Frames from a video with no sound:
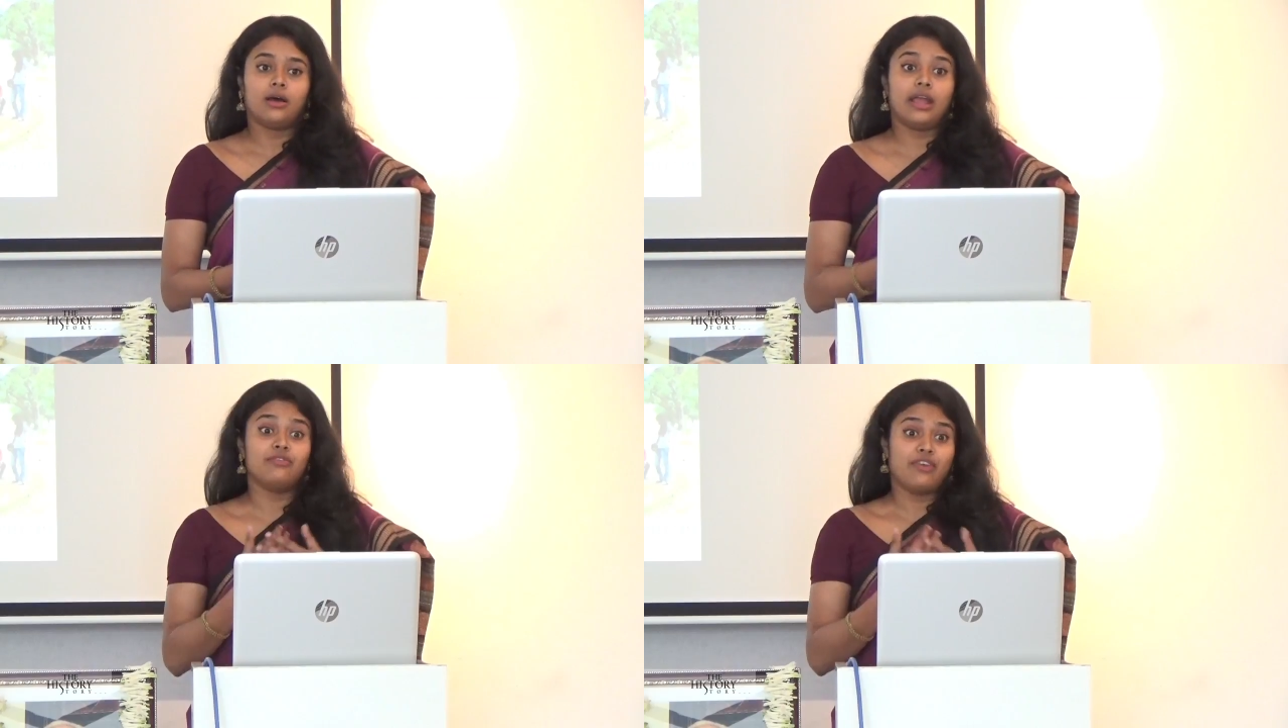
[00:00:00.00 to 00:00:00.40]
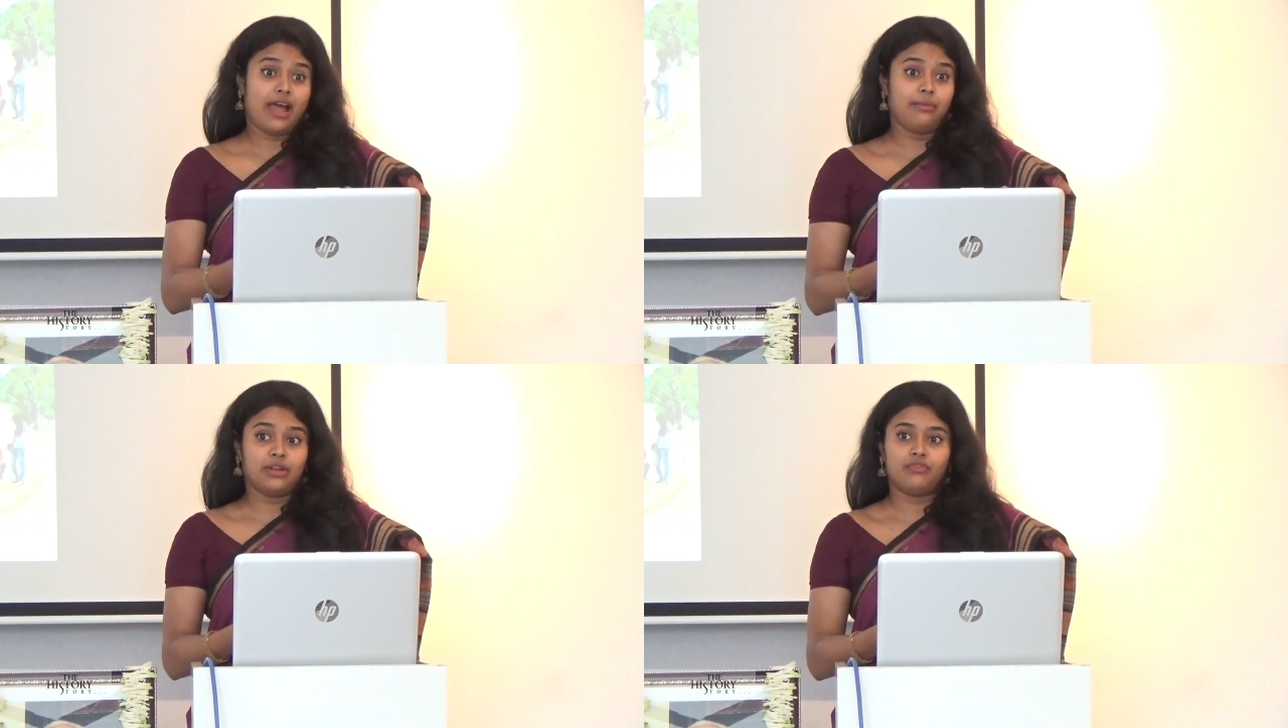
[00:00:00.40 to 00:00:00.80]

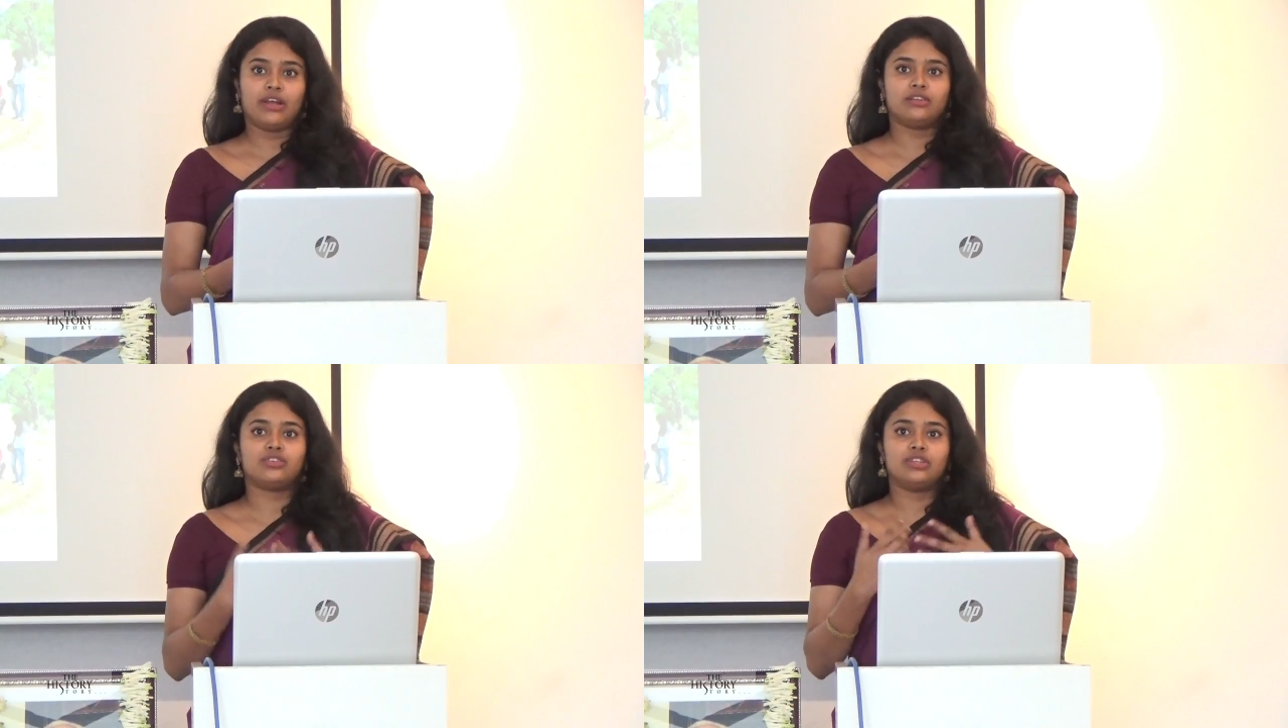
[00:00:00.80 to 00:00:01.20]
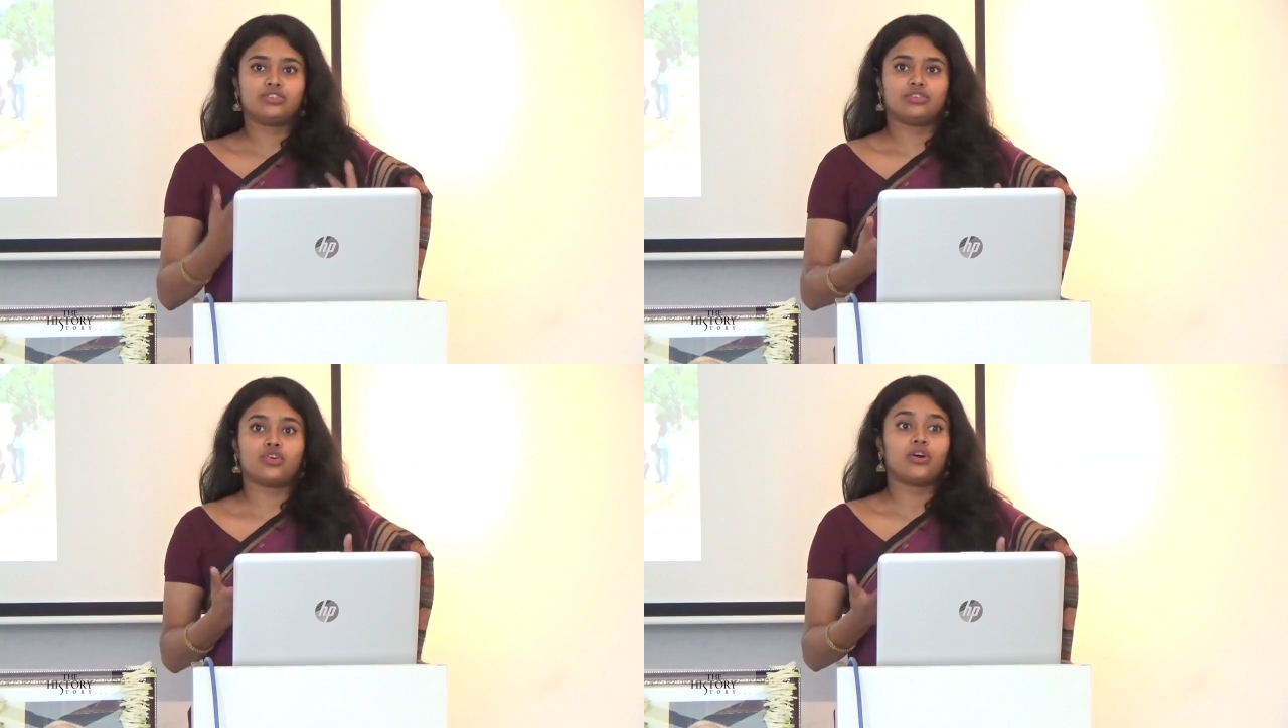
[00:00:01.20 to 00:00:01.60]
environment where the
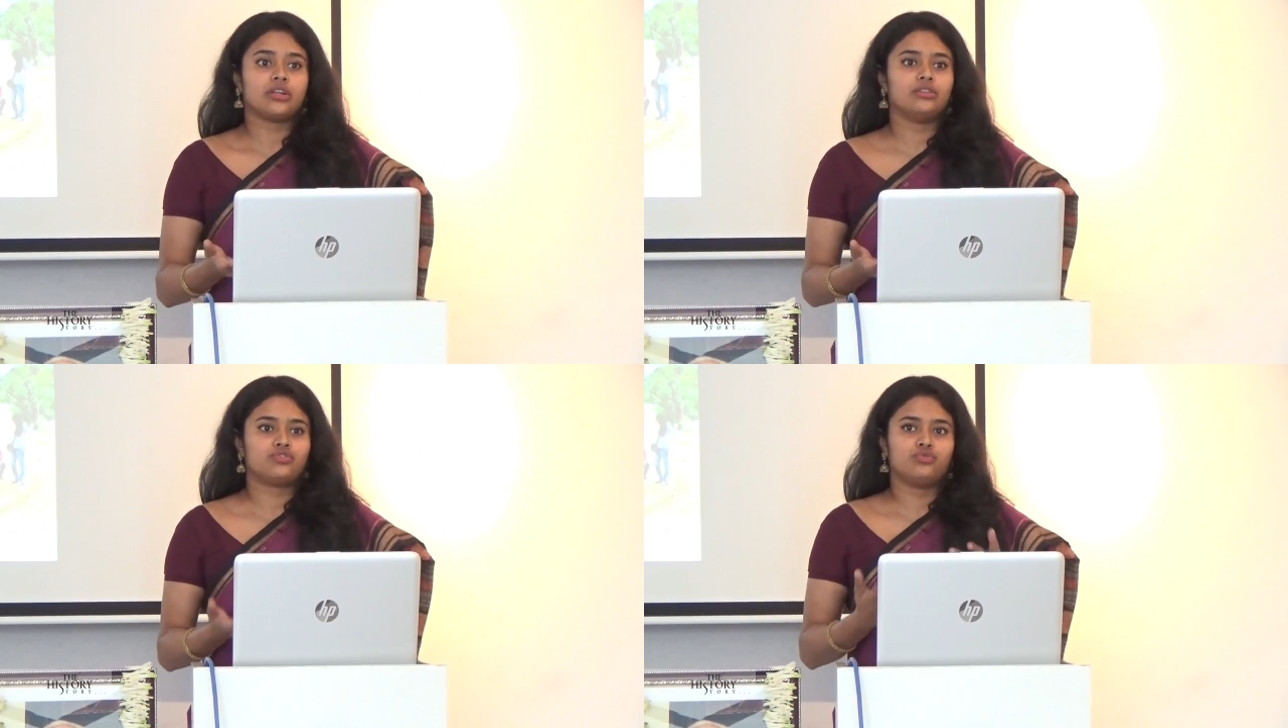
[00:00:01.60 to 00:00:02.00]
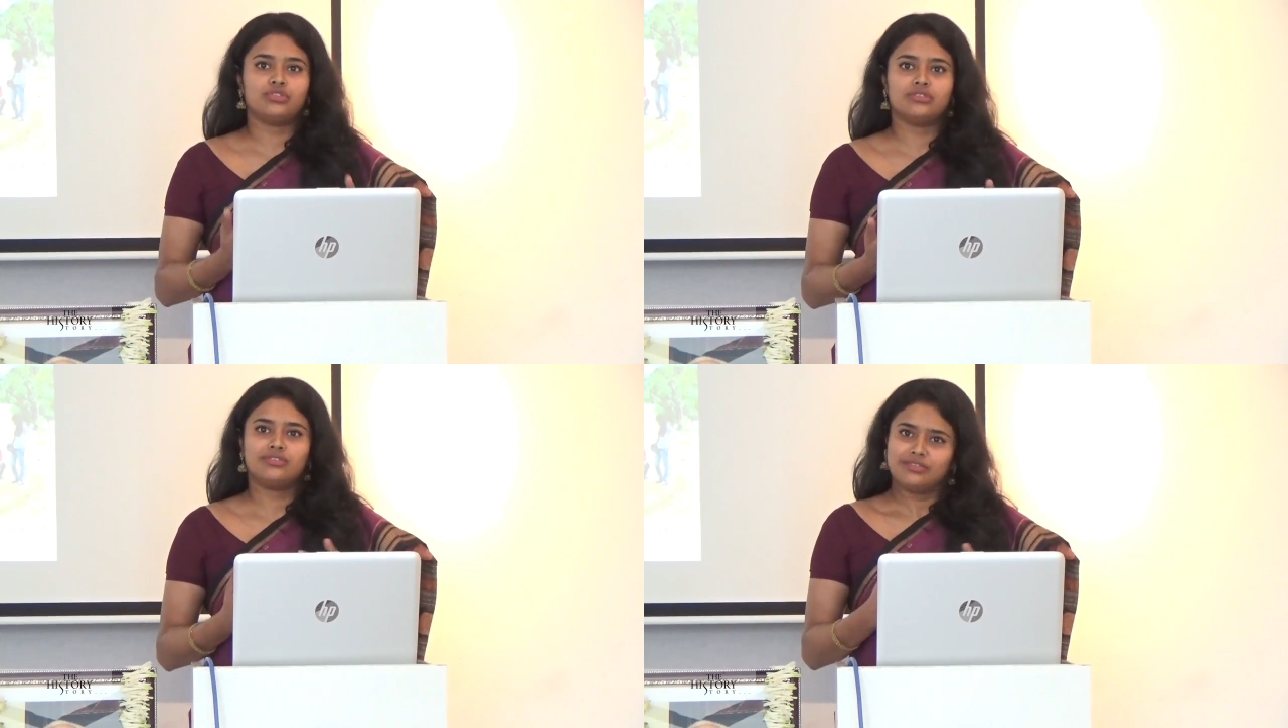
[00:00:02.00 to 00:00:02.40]
teacher taught and the
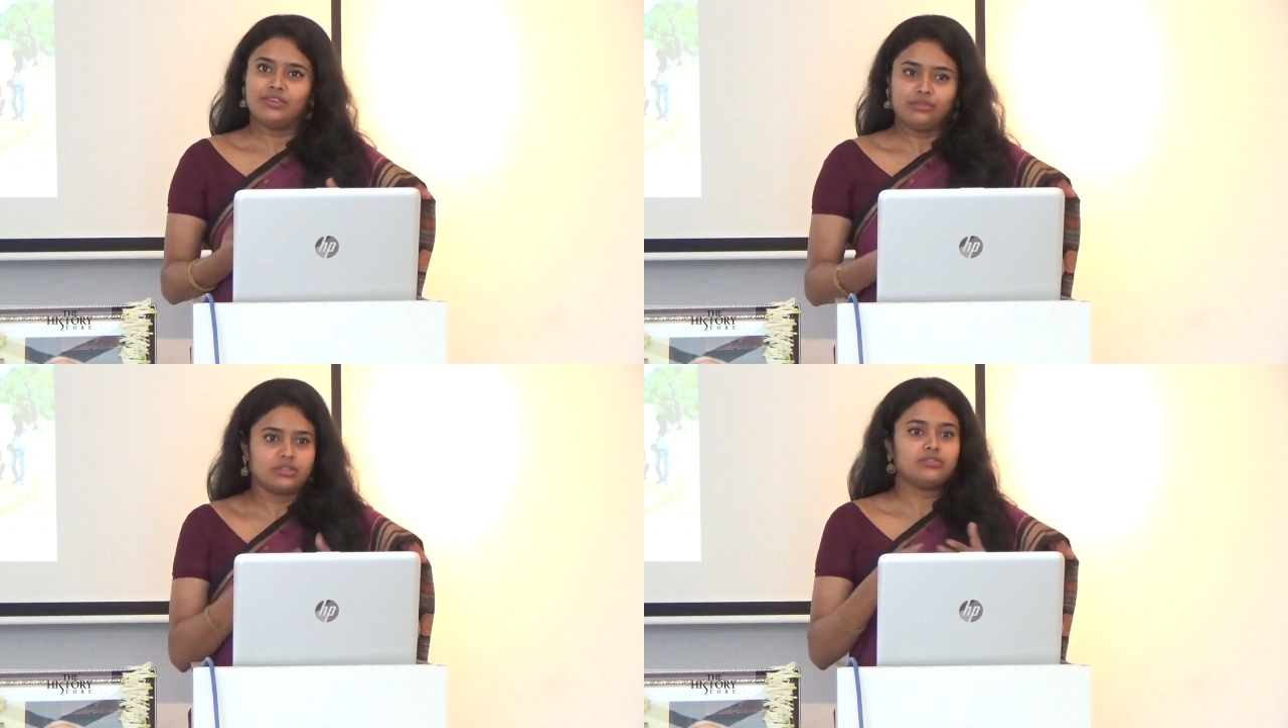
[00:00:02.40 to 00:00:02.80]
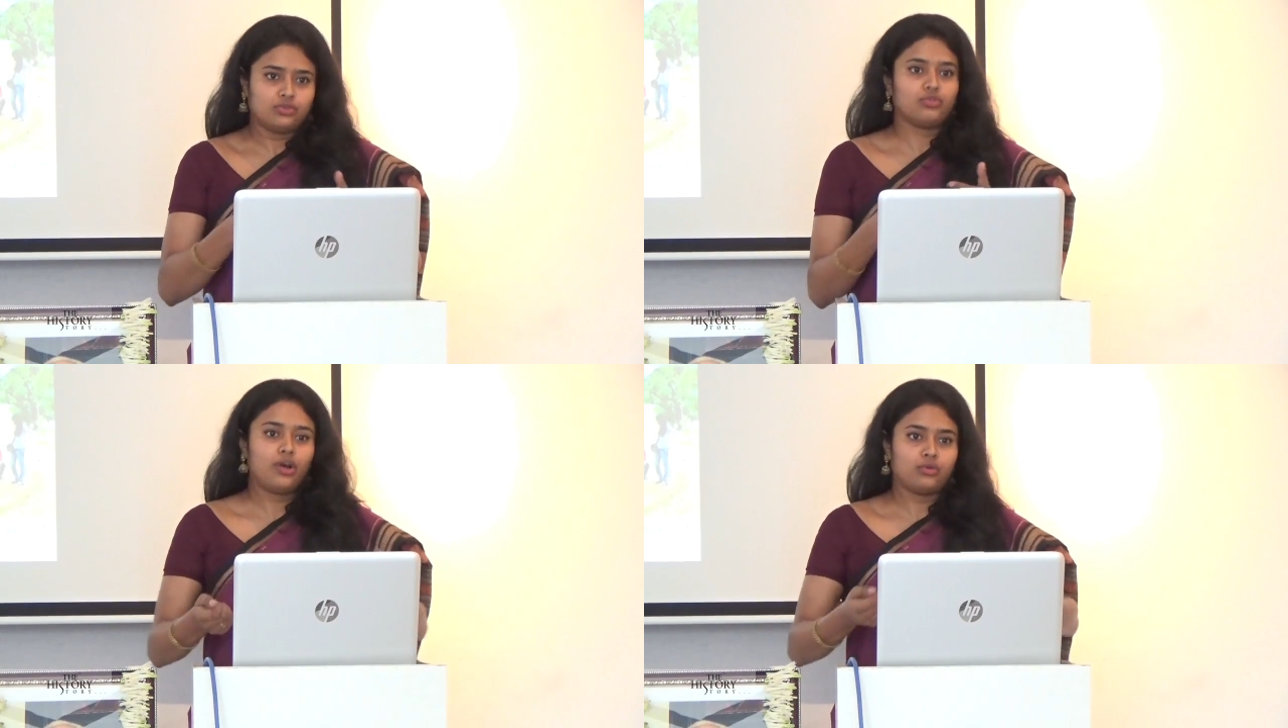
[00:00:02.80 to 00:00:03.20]
student, just
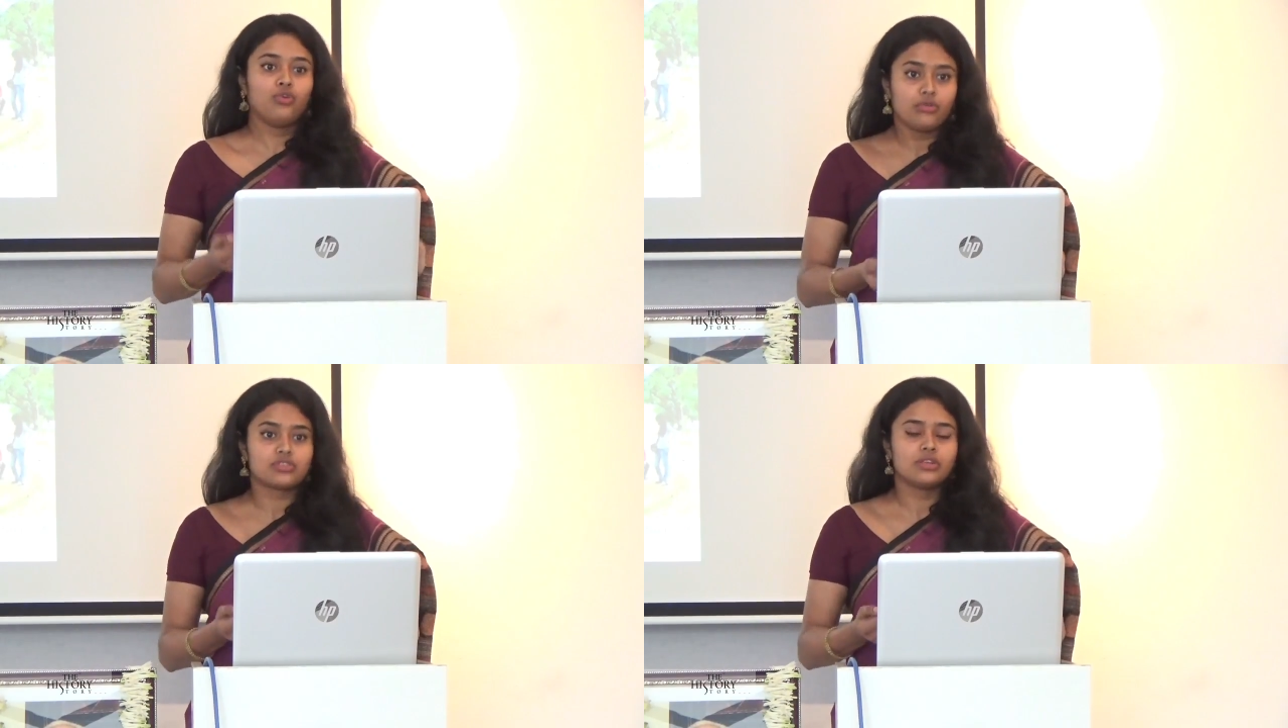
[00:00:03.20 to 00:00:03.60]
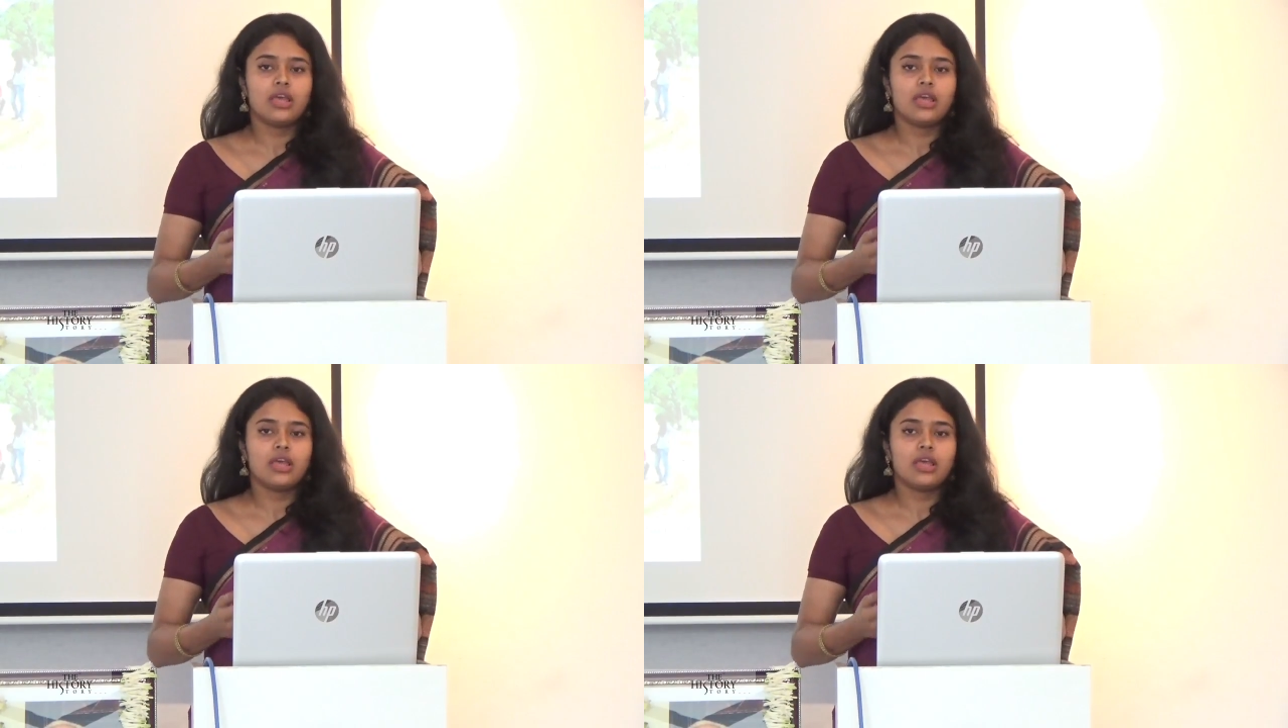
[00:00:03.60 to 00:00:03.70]
wrote down notes.